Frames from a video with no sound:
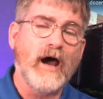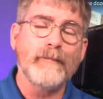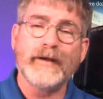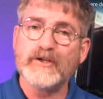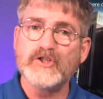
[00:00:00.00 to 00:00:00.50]

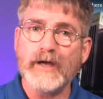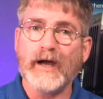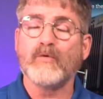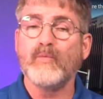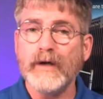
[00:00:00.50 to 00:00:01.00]
but has
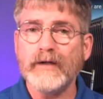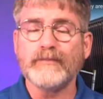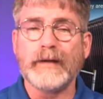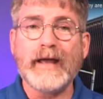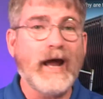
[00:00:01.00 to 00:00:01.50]
shared with
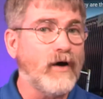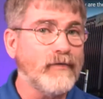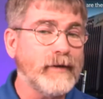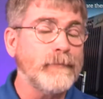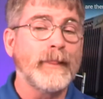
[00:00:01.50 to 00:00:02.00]
me how
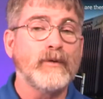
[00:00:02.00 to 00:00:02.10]
that